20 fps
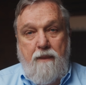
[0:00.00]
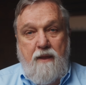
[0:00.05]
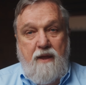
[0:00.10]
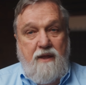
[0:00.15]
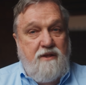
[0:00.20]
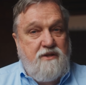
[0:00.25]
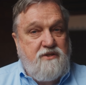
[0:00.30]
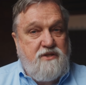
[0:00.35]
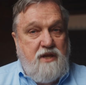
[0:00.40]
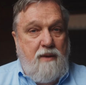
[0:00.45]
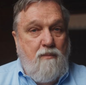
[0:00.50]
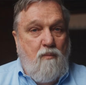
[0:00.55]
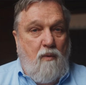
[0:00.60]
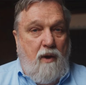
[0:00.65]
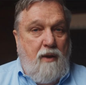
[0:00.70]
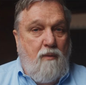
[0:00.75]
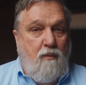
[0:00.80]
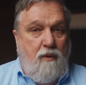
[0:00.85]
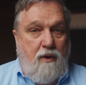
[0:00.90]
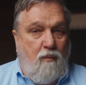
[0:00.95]
In the same
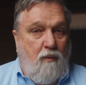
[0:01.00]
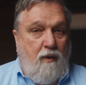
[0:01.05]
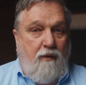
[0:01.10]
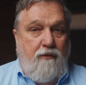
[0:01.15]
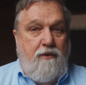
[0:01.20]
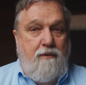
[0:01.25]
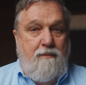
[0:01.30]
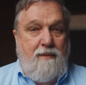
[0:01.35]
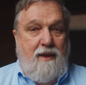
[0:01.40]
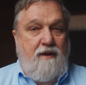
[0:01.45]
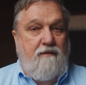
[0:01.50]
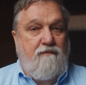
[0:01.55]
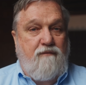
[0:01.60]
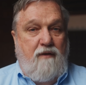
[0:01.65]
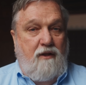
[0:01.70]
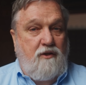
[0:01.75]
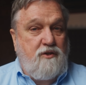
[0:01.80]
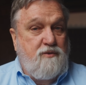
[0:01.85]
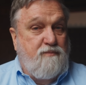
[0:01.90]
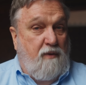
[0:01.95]
way, when a wealthy man
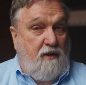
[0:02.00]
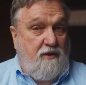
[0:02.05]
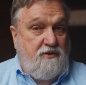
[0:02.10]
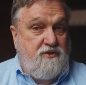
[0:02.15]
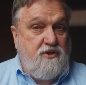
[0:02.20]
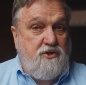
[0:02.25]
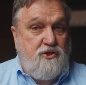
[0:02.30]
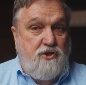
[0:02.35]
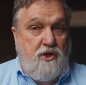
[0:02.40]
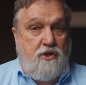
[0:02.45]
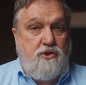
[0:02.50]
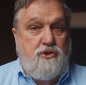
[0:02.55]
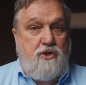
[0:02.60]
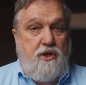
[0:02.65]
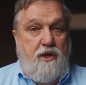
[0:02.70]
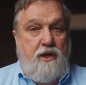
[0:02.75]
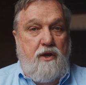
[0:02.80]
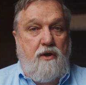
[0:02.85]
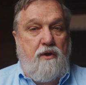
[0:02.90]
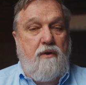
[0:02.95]
follows Paul's
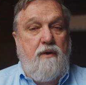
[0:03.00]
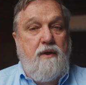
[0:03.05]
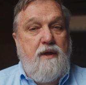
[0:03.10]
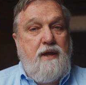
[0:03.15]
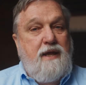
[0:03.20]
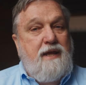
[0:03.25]
injunction here,